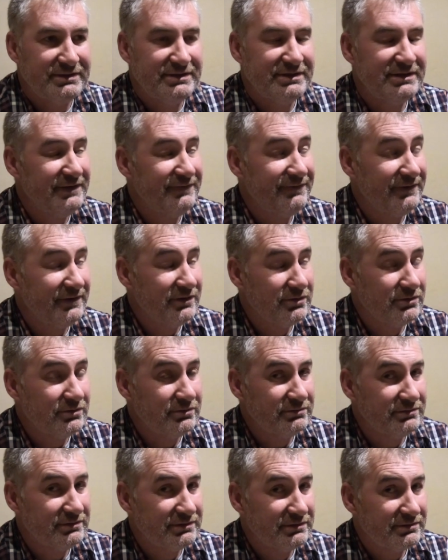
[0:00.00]

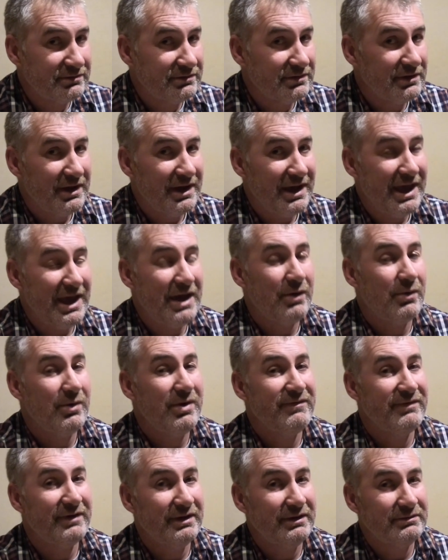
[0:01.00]
Difficult.
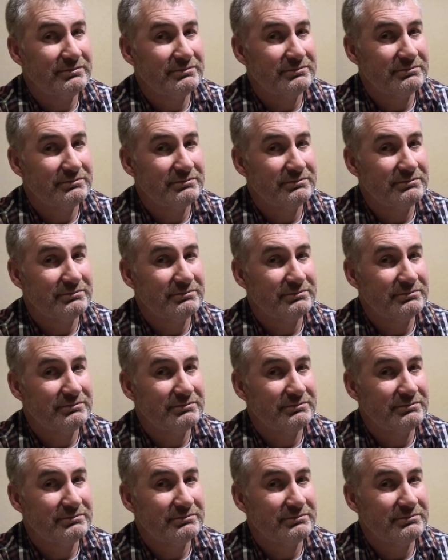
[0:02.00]
However,